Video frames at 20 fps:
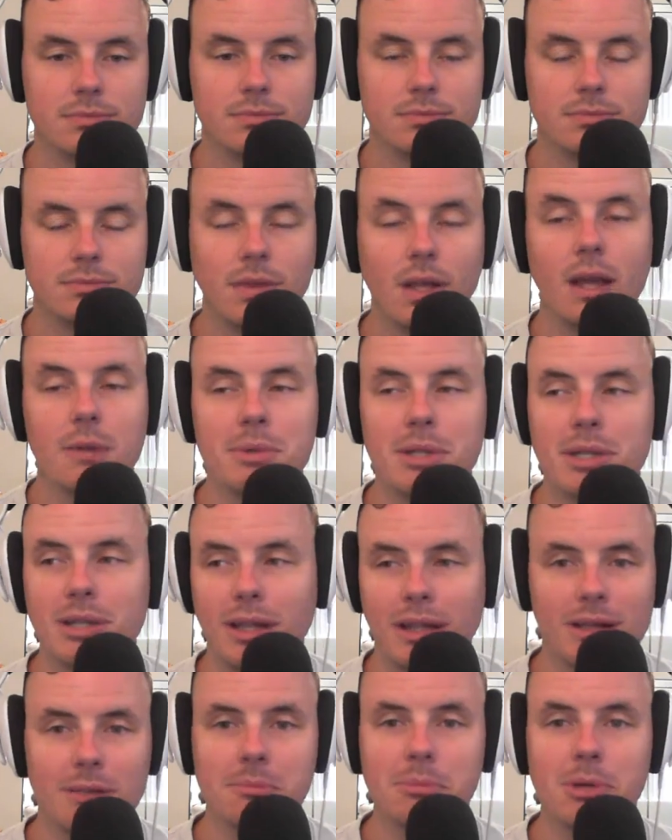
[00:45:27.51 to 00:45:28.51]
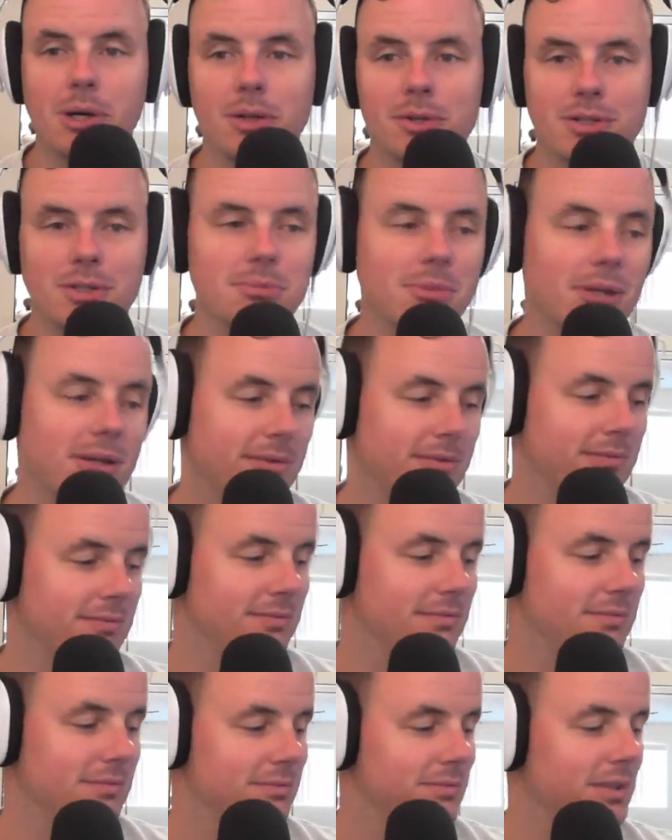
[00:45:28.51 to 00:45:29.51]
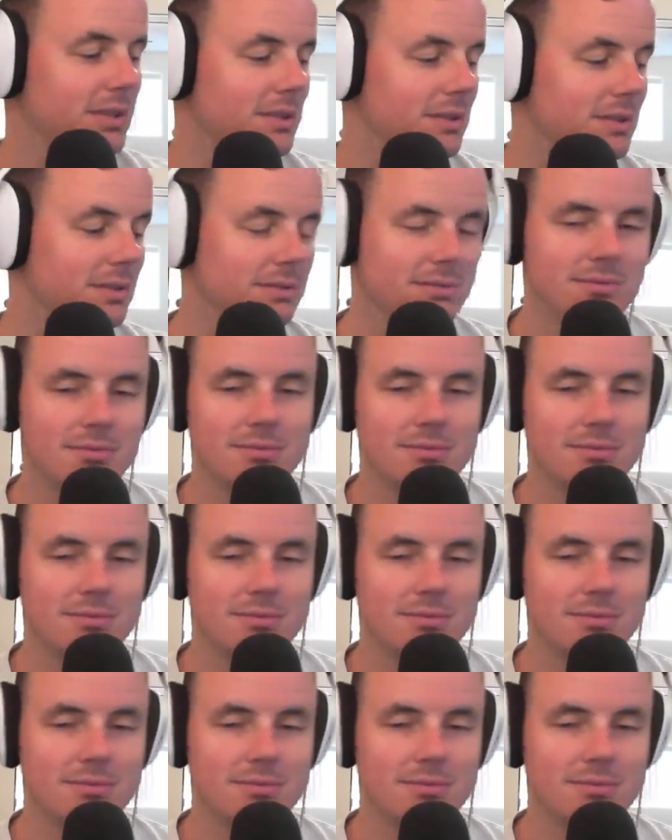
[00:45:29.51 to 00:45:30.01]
Yeah, I'm in like the mulch in my little